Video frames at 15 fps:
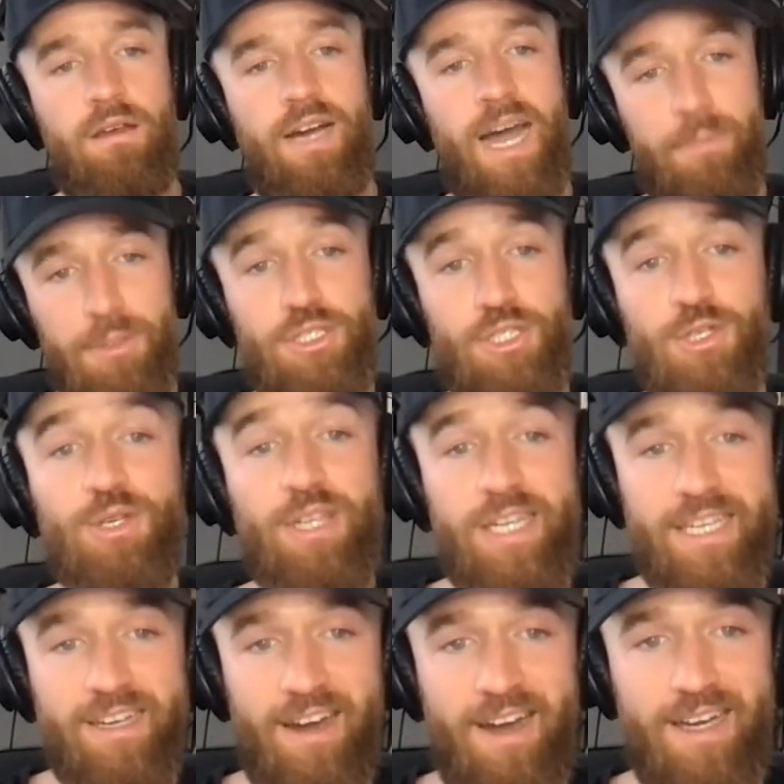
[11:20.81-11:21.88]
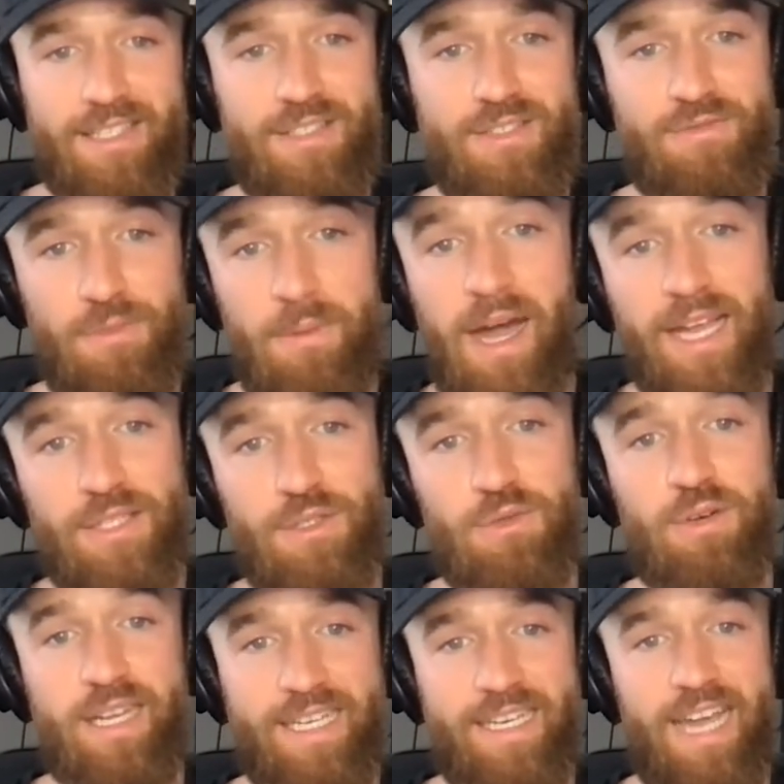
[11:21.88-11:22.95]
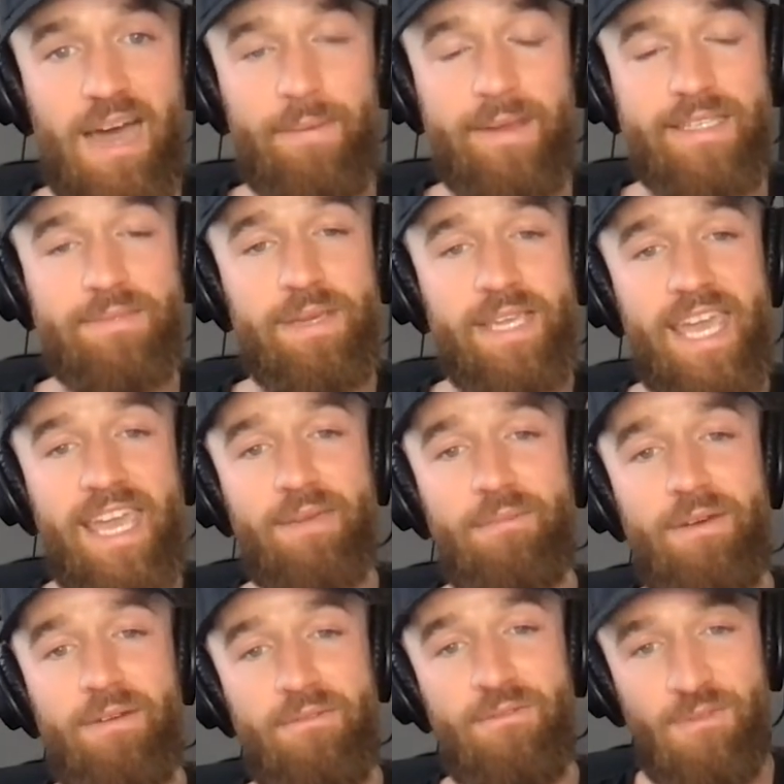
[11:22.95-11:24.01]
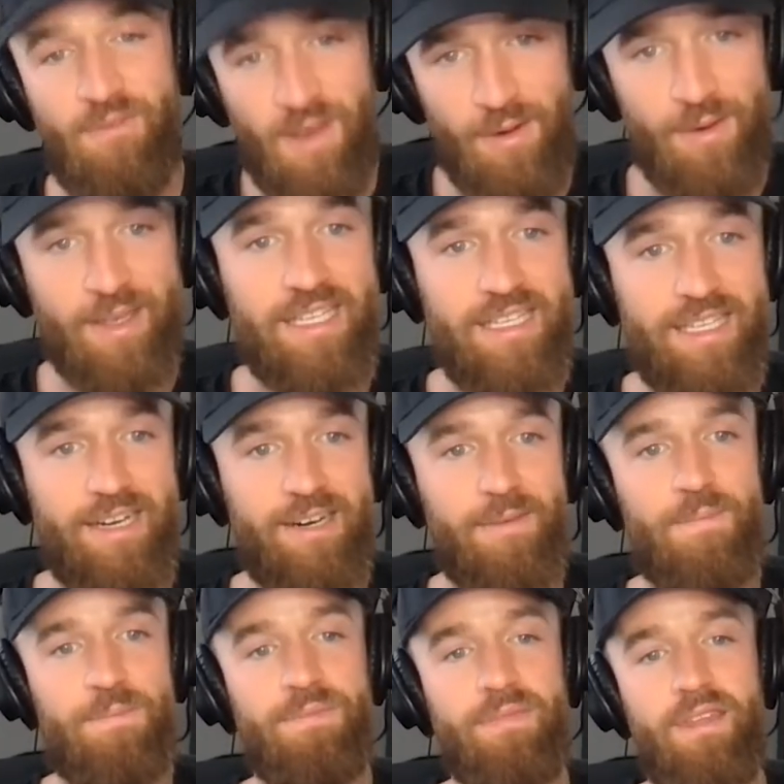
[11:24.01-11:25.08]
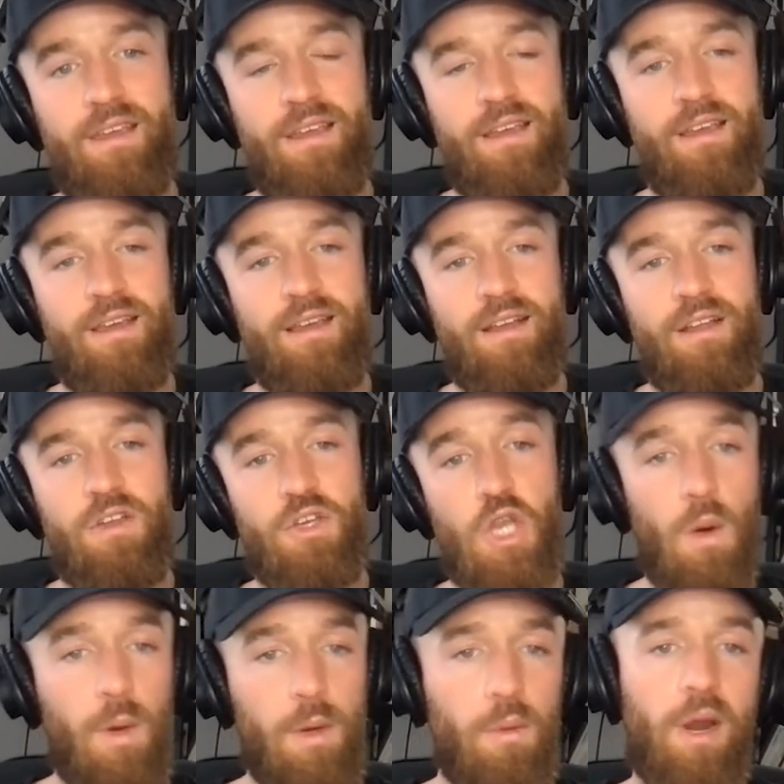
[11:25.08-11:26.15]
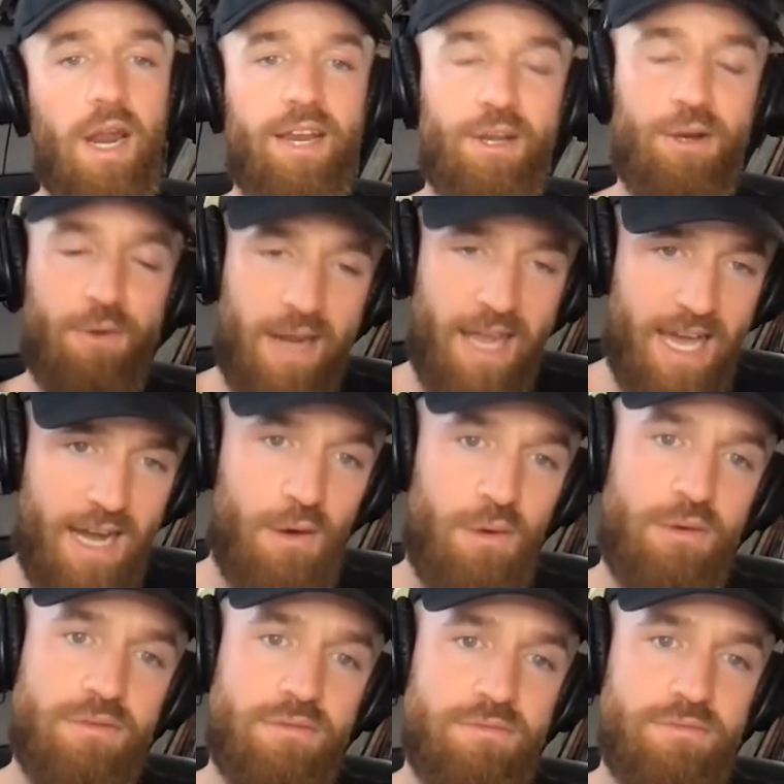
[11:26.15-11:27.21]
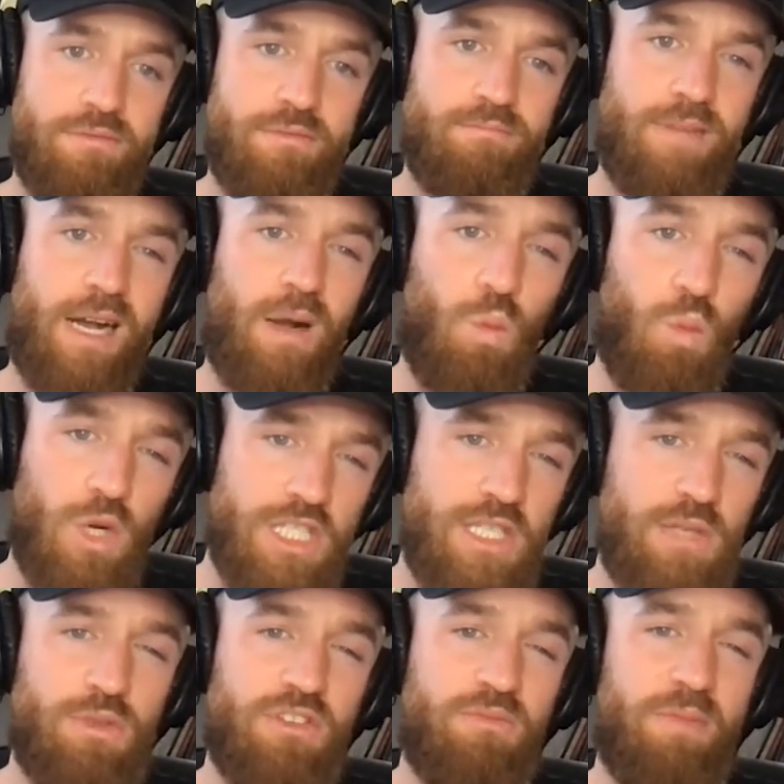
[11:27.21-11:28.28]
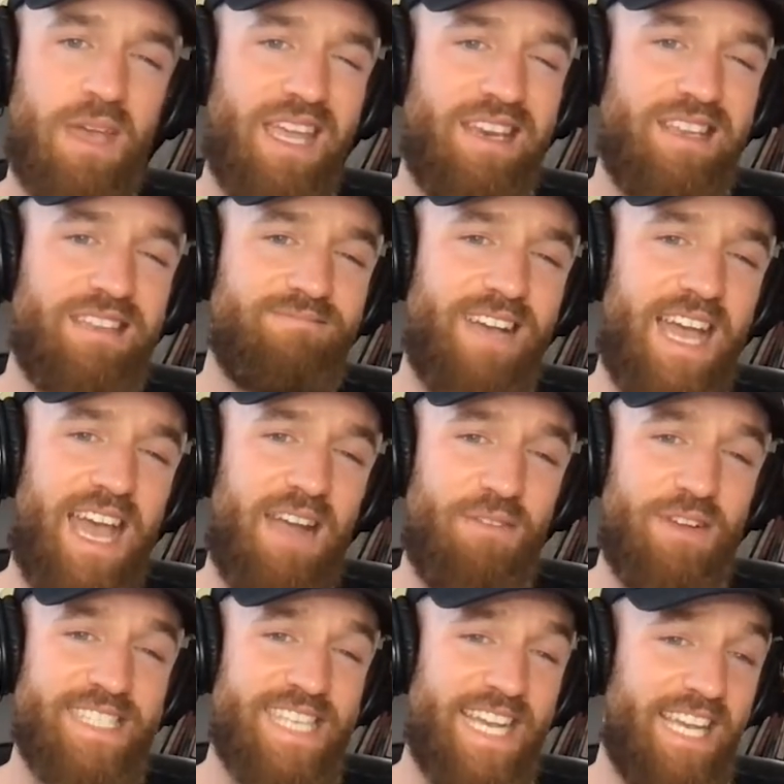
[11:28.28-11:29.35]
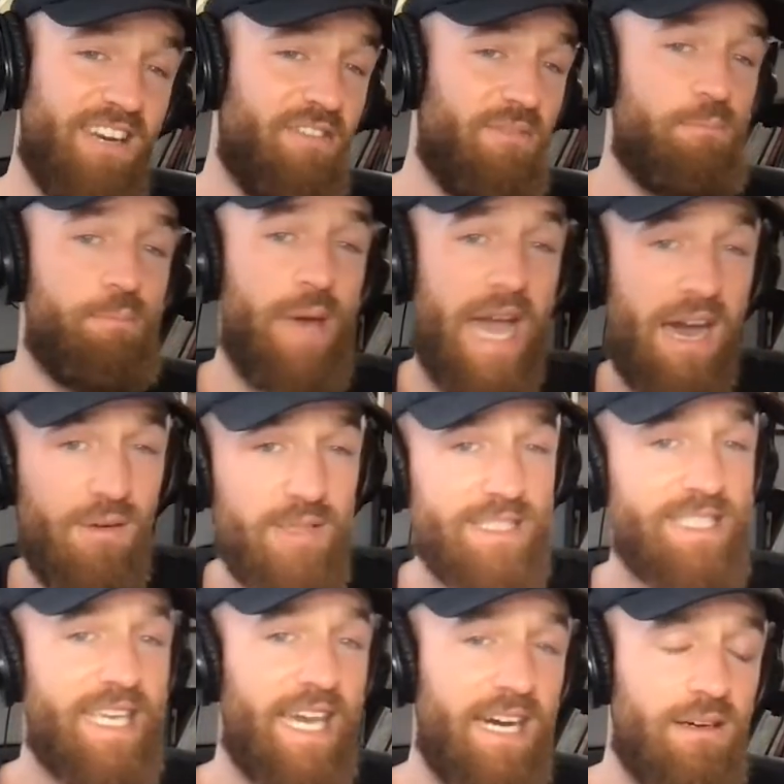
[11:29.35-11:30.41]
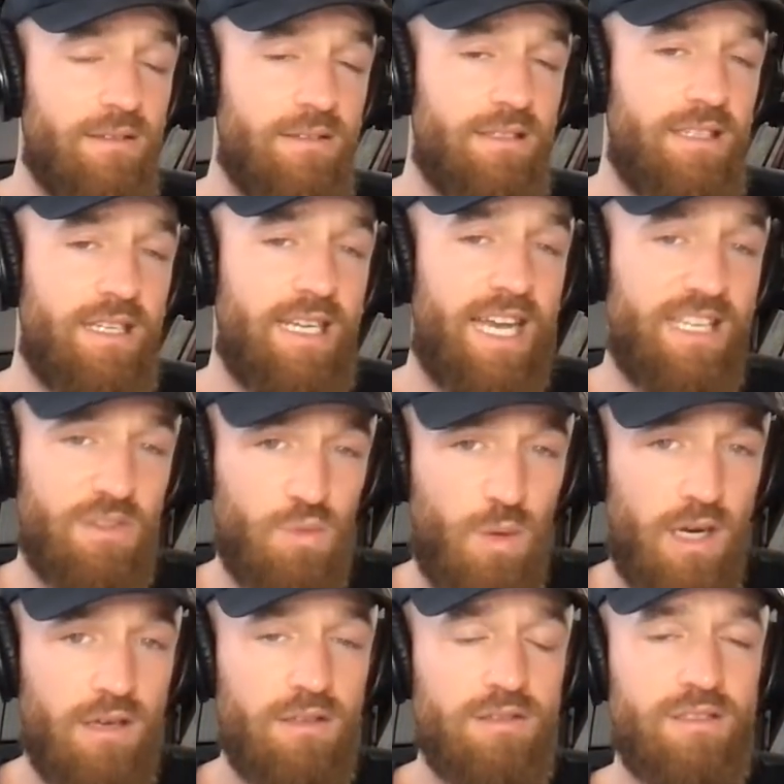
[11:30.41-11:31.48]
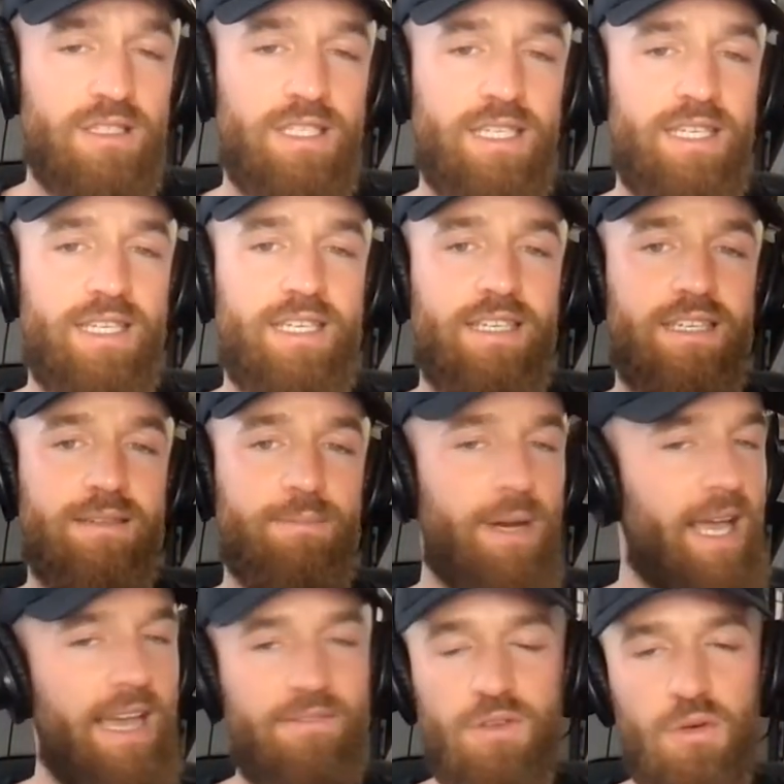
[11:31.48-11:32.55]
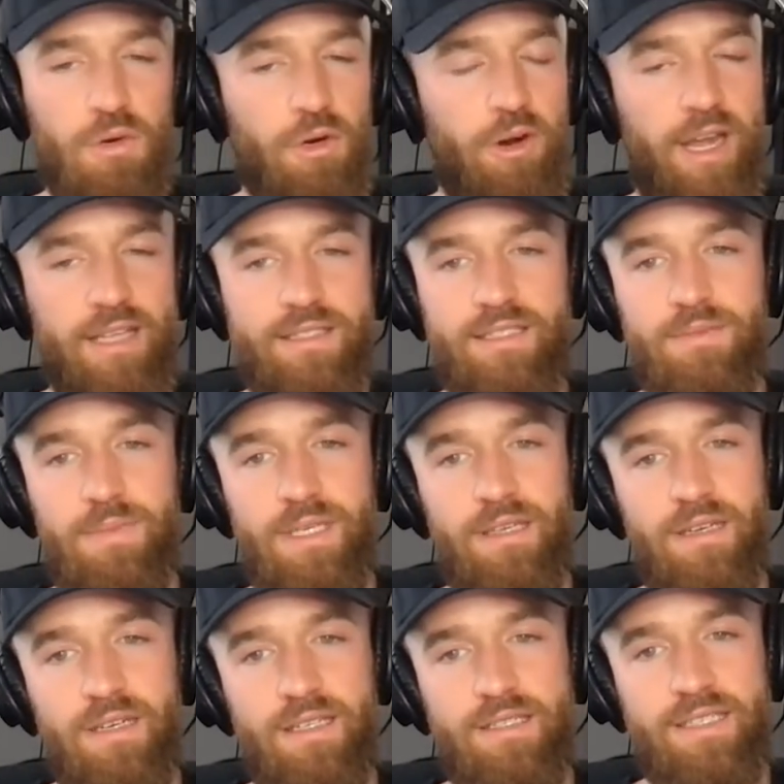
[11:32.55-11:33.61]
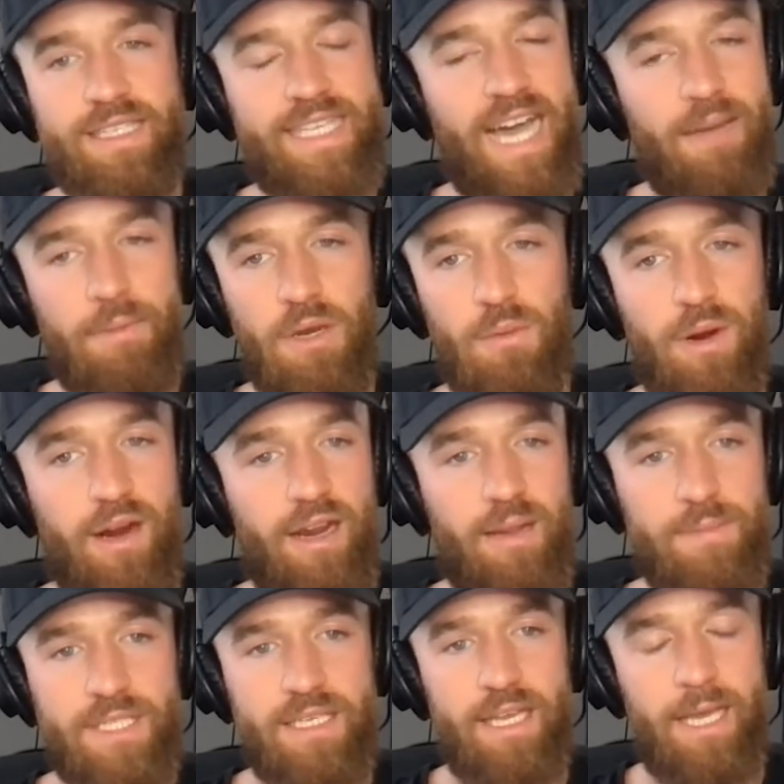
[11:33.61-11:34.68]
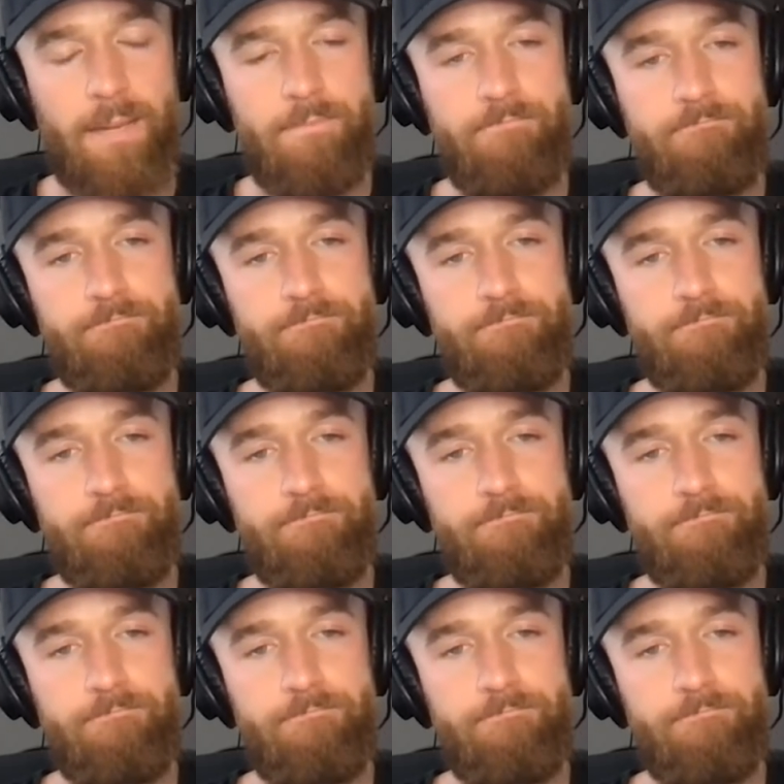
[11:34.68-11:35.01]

Opportunity costs from high school economics became very clear. Knowing what I know now, I wish I would have made every second of balance count as well, but I have no regrets because it got me to where I am today.